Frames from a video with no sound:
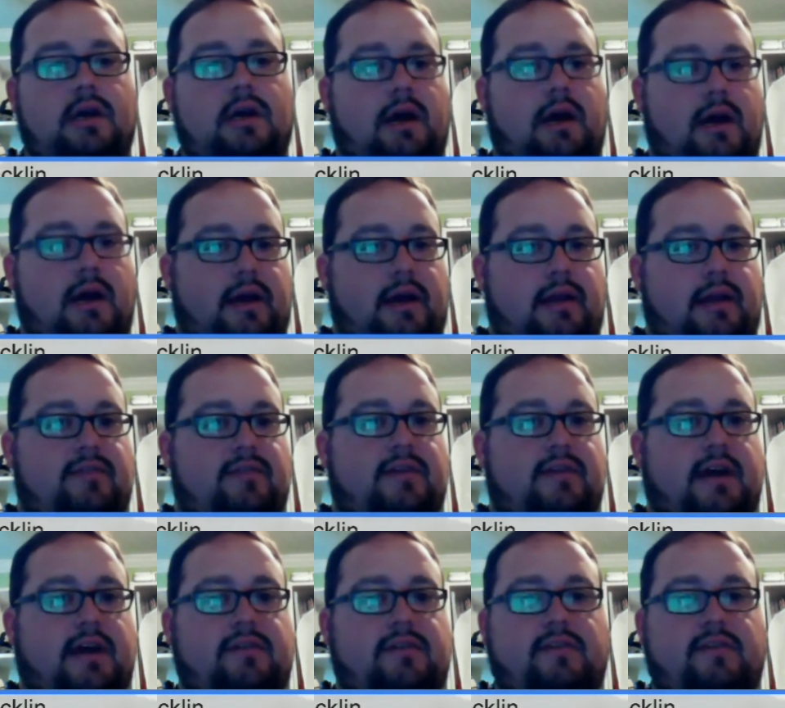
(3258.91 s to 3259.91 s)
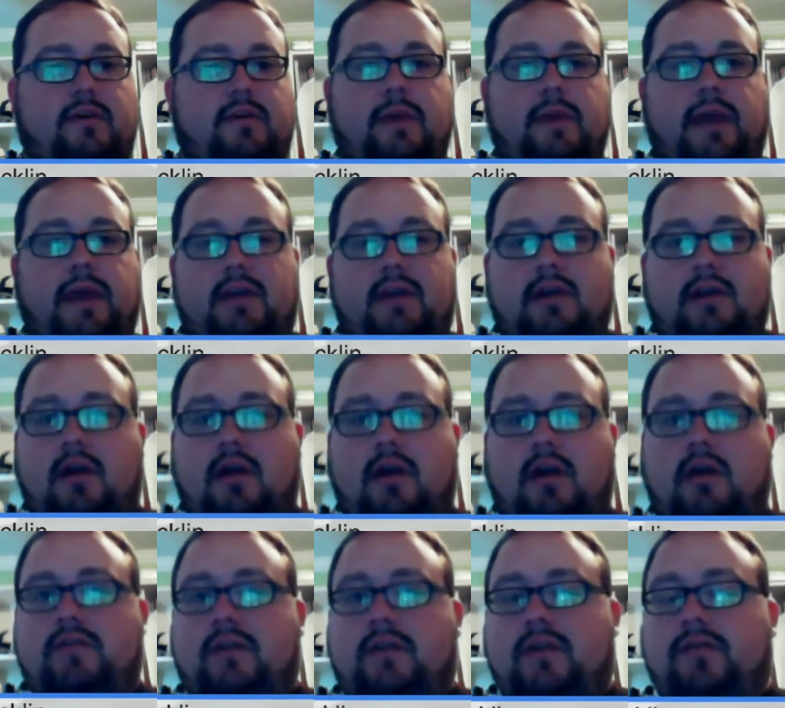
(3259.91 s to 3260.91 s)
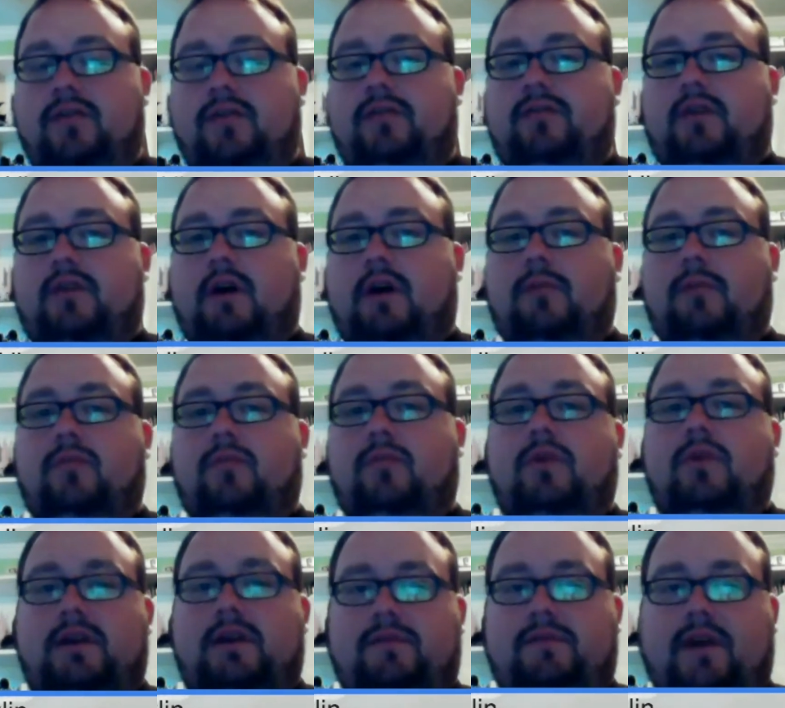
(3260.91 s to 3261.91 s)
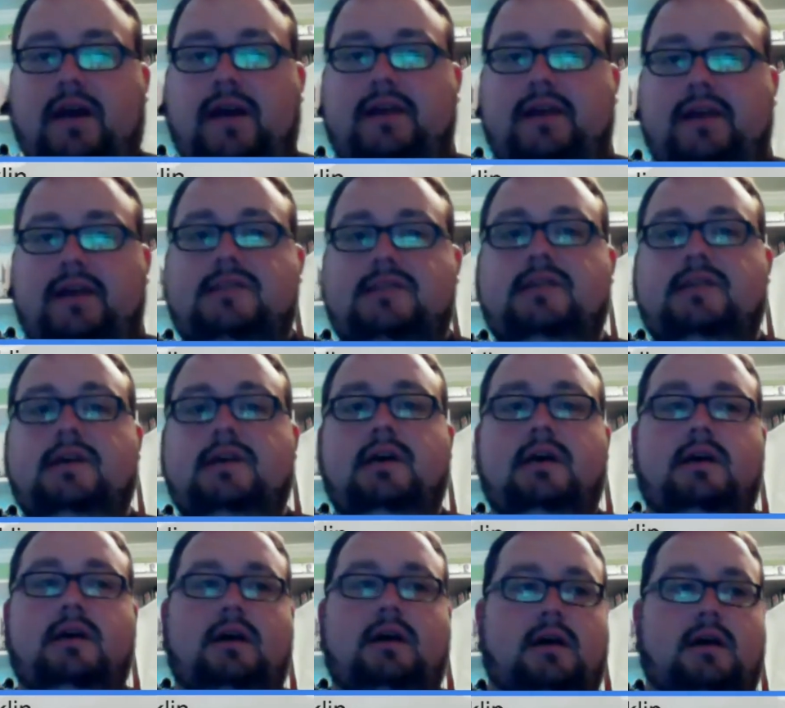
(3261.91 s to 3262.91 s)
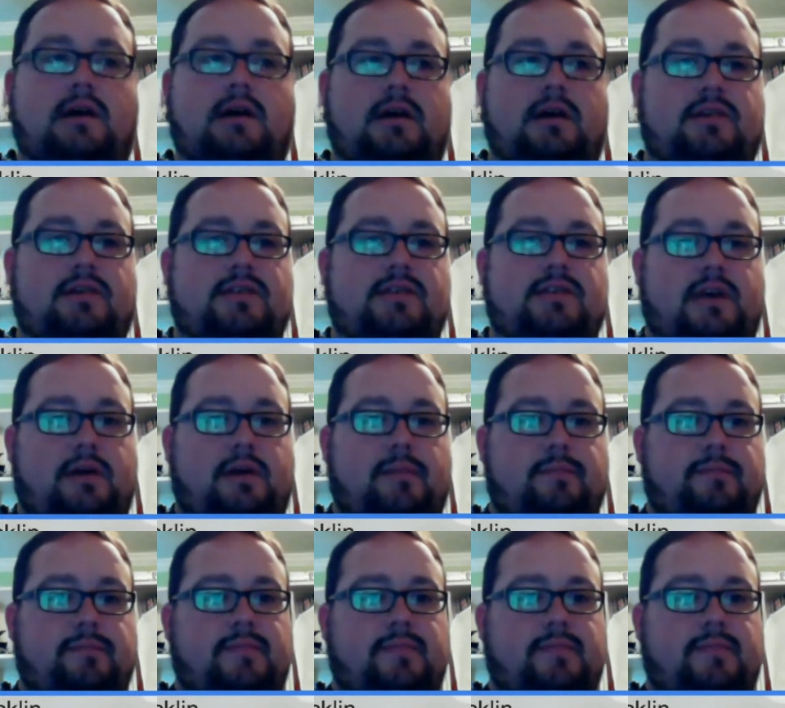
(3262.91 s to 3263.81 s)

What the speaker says: and it's got some aid cards to give you some quick advice, some